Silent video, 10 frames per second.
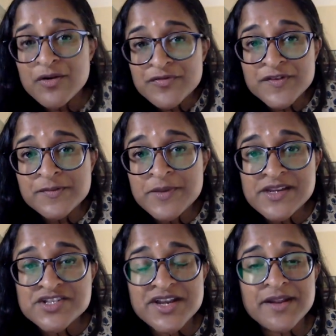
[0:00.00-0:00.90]
powerful
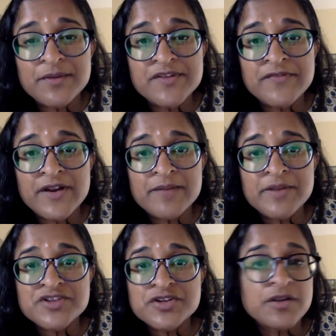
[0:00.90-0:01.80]
speech, and it was very
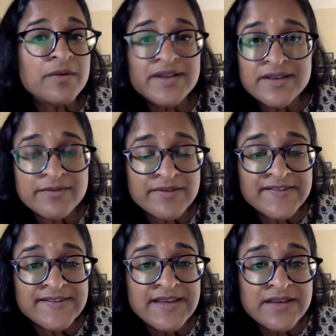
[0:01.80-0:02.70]
much glowingly
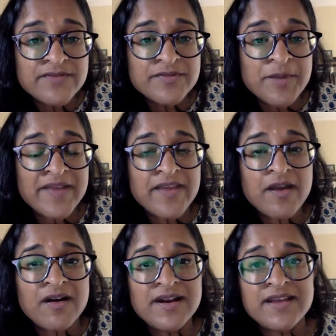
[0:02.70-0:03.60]
received by
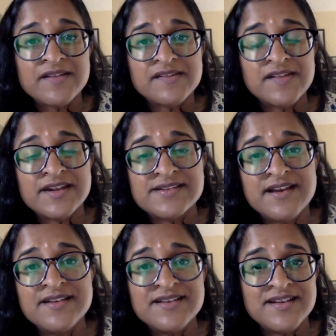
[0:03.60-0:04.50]
the audience that
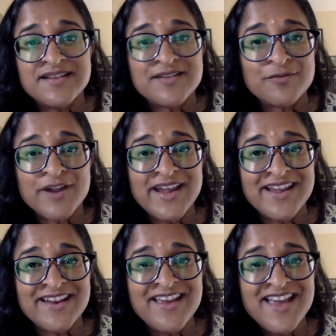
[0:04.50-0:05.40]
attended in the
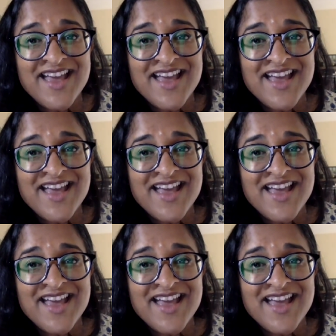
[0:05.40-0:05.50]
rain.